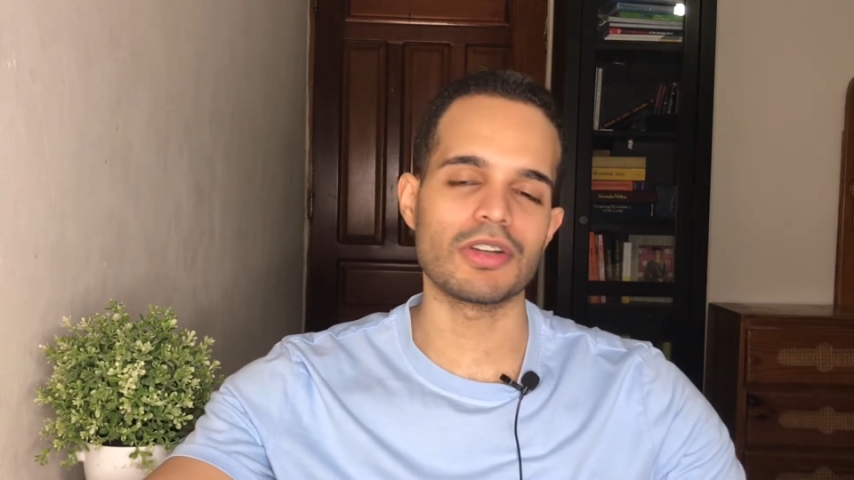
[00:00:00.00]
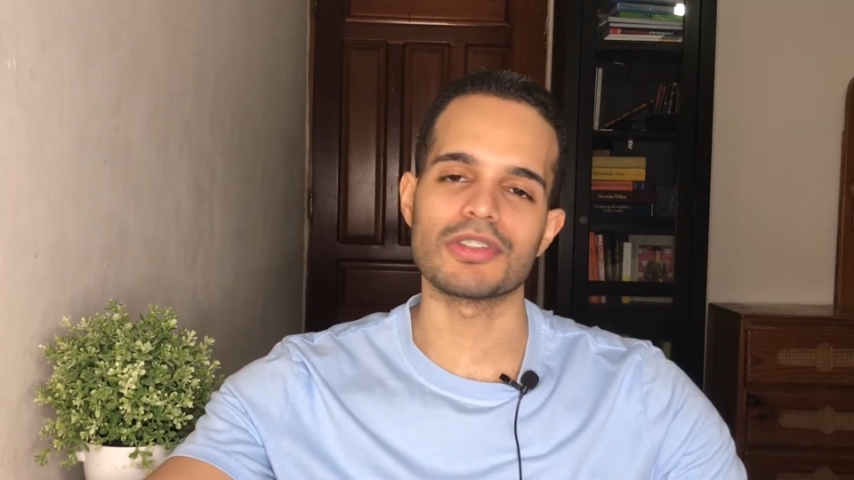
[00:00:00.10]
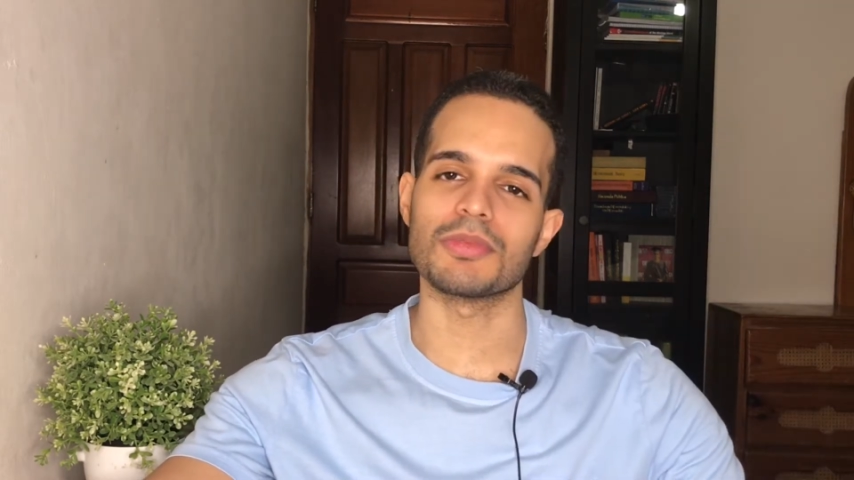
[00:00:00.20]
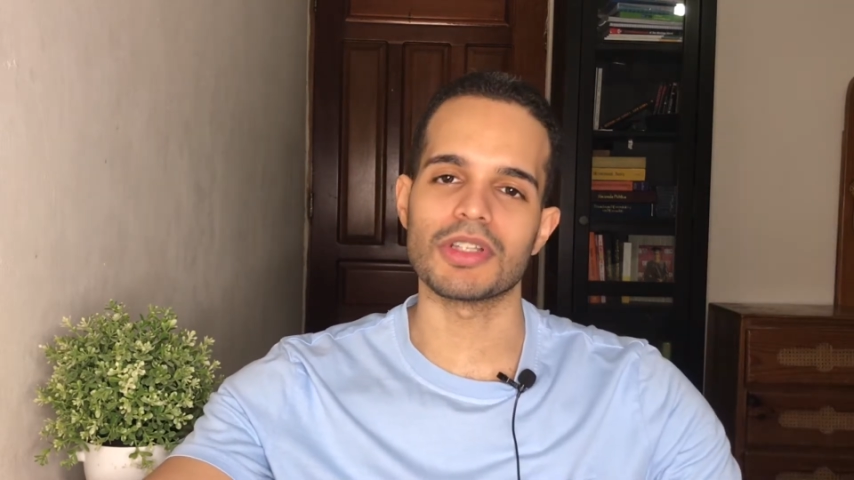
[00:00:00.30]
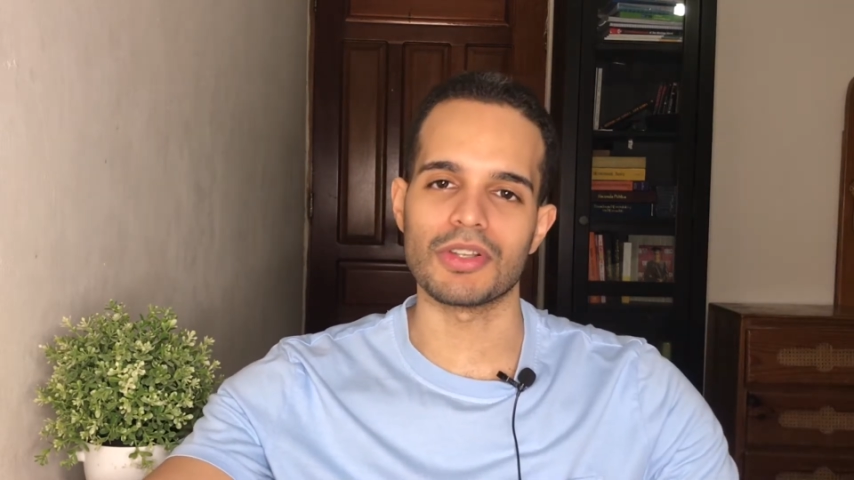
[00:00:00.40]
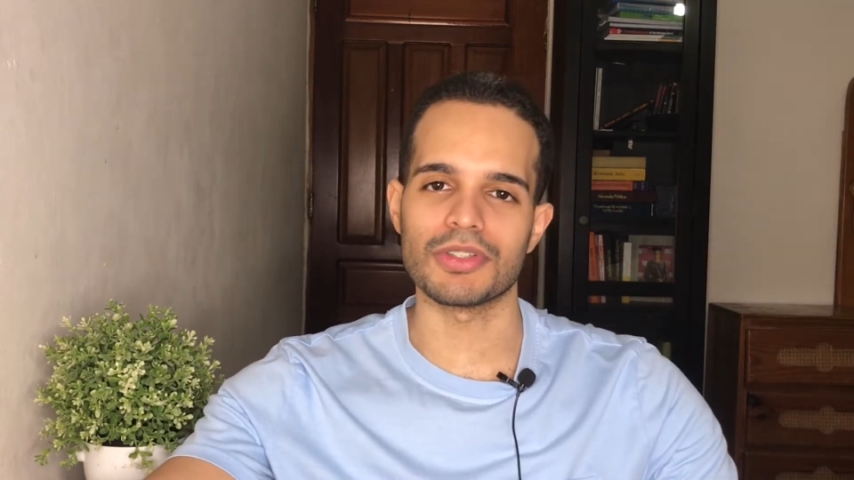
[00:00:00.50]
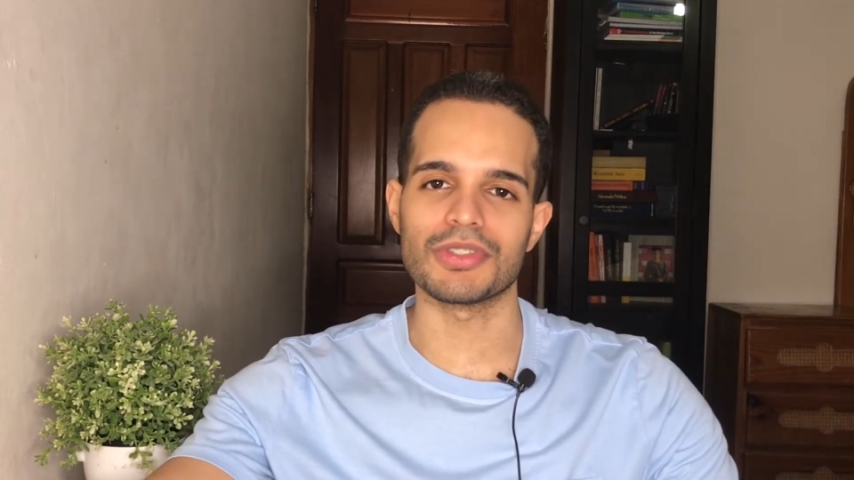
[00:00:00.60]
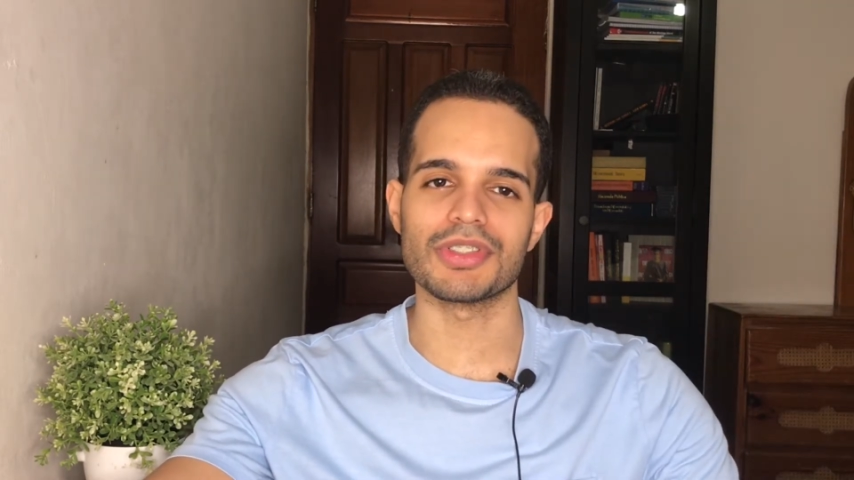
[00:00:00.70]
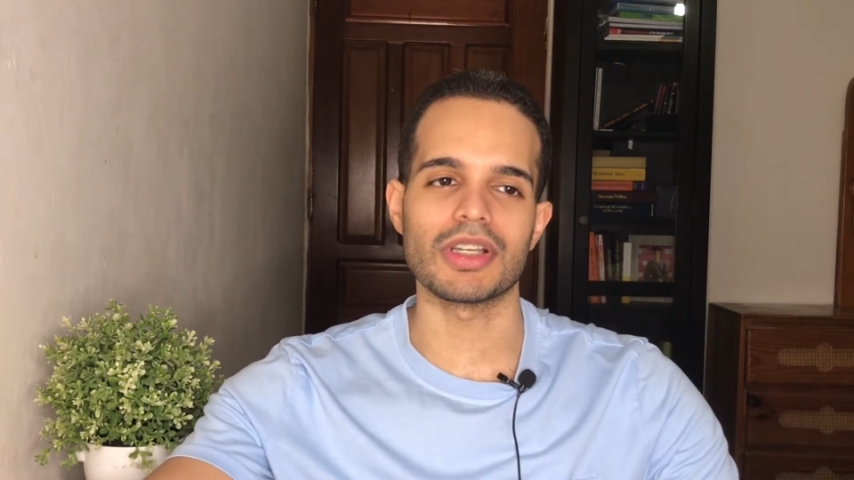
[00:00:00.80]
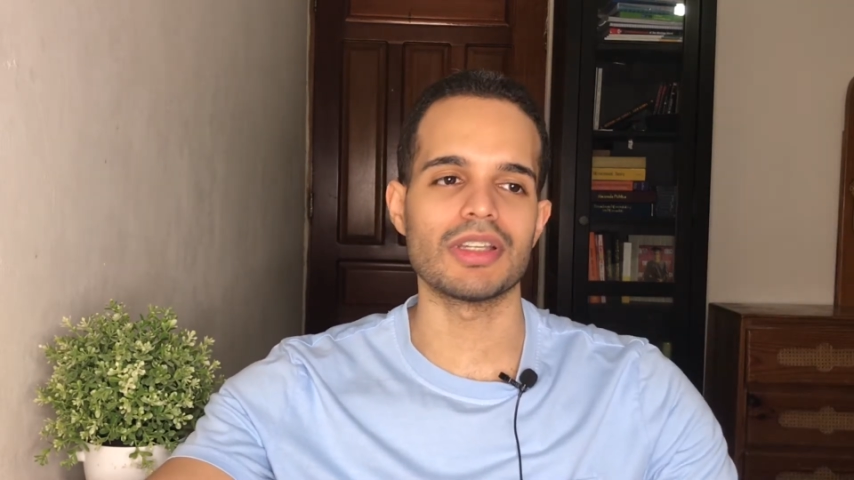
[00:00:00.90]
or something along
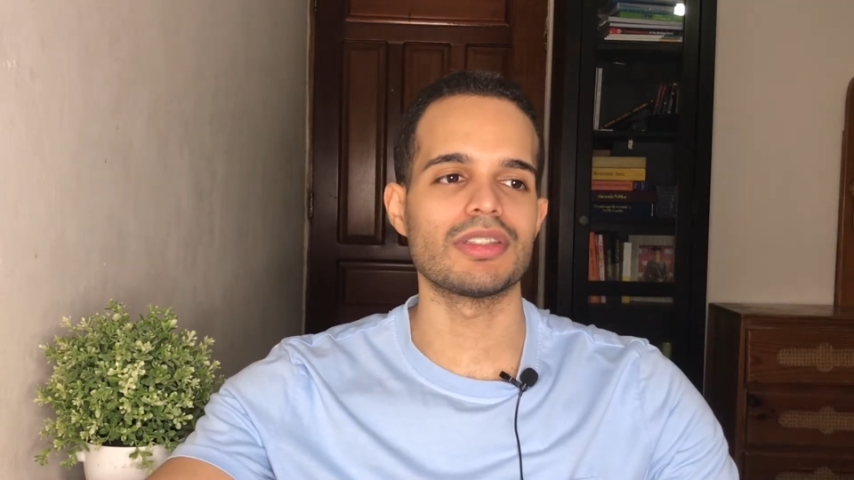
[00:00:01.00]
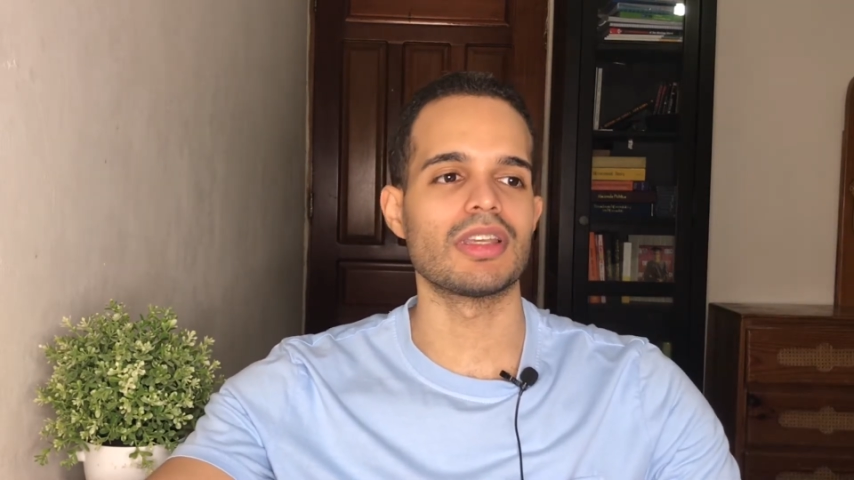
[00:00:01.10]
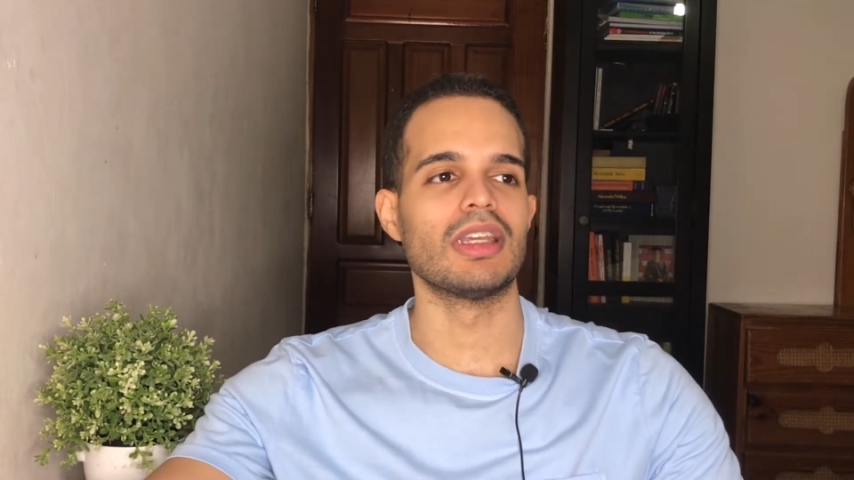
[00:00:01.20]
those lines.